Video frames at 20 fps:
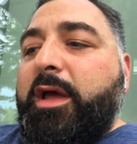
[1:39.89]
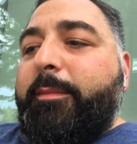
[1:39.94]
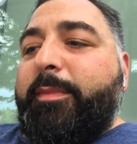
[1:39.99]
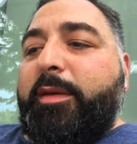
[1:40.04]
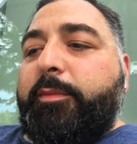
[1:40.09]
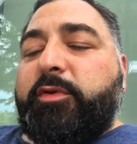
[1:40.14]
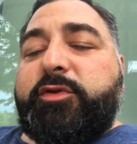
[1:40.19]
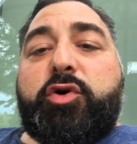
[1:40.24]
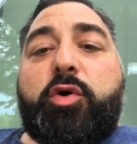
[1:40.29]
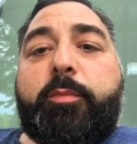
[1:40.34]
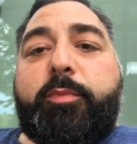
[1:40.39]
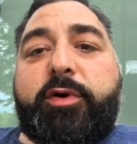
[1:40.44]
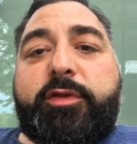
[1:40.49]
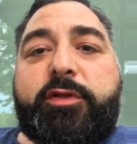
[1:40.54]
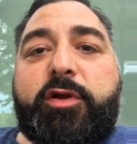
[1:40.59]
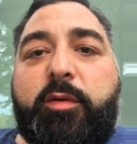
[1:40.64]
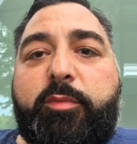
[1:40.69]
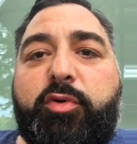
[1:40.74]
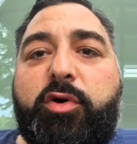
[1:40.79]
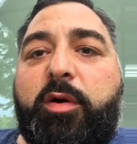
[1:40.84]
People don't put
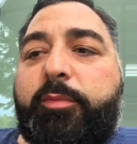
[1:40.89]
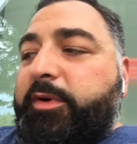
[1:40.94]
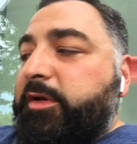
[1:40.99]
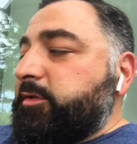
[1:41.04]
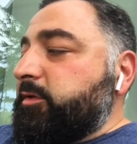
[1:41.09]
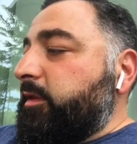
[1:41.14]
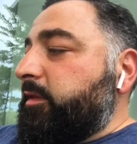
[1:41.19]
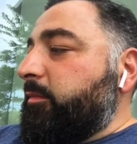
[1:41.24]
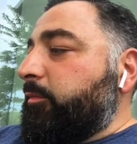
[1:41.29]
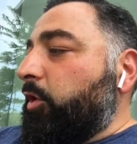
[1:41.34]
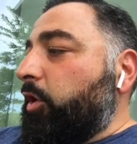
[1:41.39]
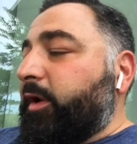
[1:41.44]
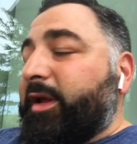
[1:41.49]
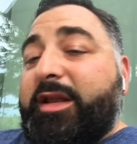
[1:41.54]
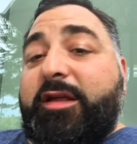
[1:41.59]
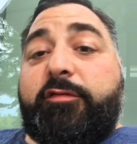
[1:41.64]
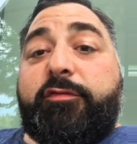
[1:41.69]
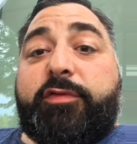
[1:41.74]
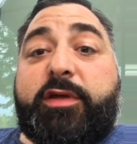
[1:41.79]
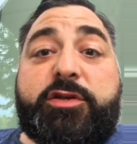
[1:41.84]
their properties on the
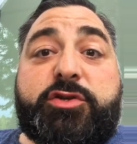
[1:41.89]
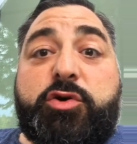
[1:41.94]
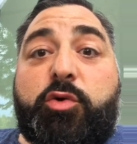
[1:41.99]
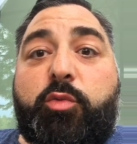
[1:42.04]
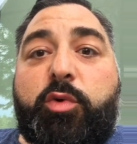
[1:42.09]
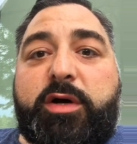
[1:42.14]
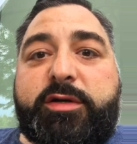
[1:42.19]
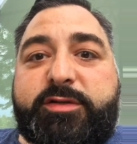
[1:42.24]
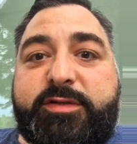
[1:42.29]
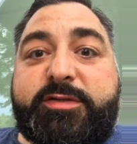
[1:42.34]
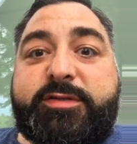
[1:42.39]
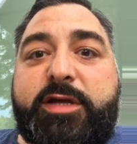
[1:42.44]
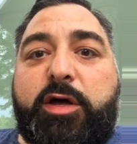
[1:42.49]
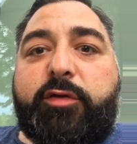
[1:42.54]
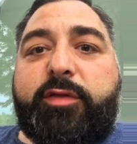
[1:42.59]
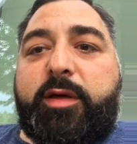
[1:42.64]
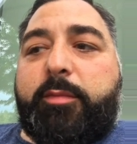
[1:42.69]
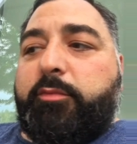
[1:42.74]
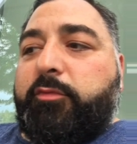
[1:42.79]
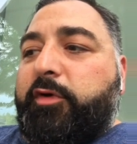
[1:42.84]
market if they don't want to
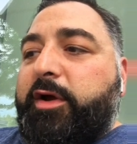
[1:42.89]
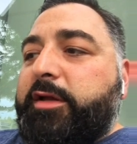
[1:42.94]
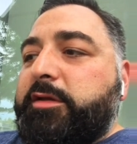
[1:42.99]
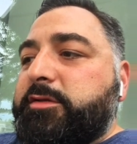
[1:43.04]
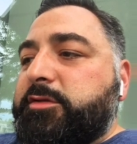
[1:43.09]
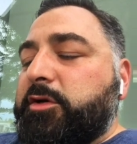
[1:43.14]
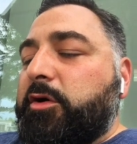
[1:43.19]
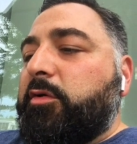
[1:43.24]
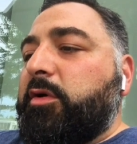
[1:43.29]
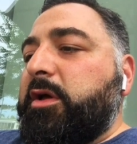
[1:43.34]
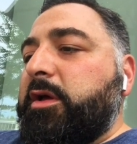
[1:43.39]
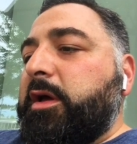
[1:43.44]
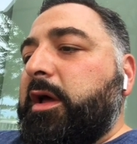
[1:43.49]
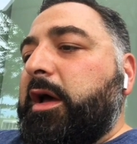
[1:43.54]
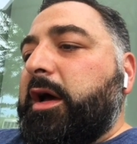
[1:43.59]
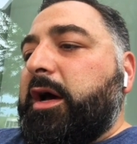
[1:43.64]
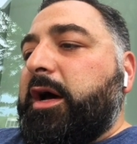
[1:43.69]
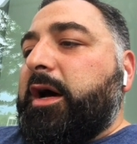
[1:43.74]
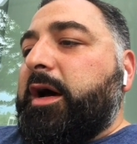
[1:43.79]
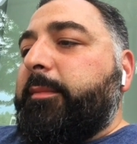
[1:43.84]
sell them, right? So
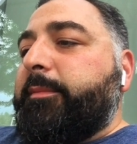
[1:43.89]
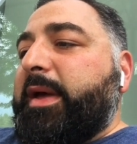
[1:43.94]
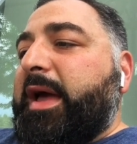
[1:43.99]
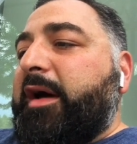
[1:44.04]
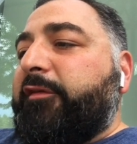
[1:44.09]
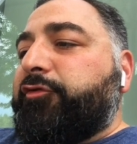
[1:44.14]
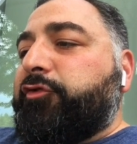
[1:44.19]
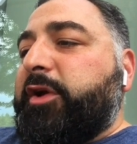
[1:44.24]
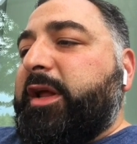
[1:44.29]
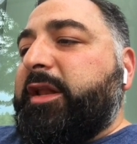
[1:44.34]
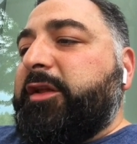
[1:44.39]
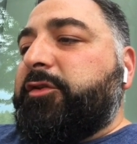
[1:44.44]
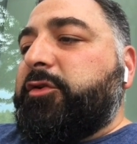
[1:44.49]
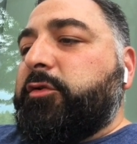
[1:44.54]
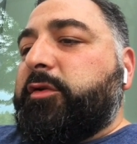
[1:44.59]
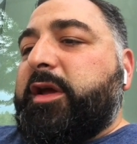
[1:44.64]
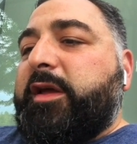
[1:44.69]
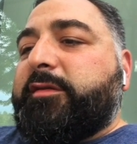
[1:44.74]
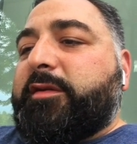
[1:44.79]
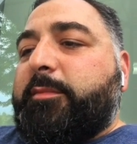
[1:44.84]
after
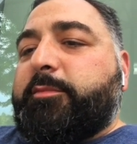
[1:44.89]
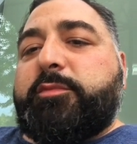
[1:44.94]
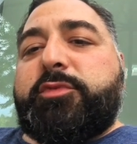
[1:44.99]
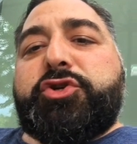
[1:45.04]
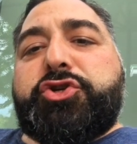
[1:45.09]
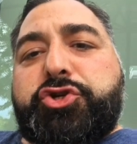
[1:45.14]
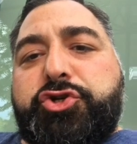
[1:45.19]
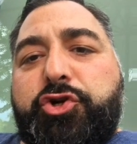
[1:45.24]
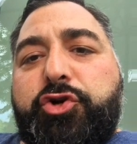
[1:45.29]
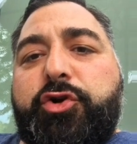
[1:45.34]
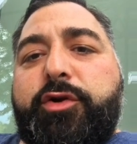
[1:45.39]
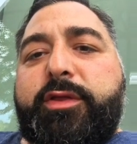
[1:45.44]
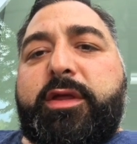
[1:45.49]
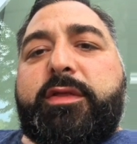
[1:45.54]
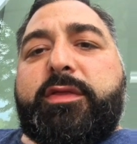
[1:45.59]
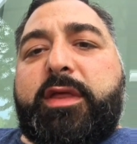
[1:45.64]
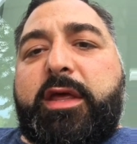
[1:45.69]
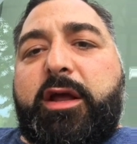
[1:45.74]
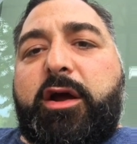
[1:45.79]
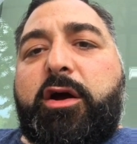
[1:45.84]
82 days, I'm sure
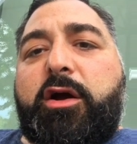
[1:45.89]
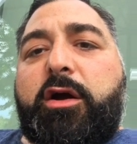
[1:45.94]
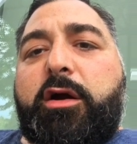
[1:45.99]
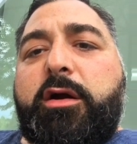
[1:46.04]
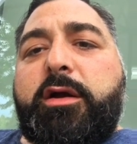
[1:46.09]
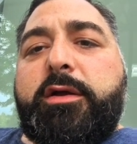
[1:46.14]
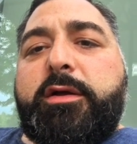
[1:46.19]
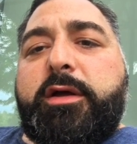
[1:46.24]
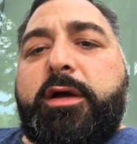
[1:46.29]
that they are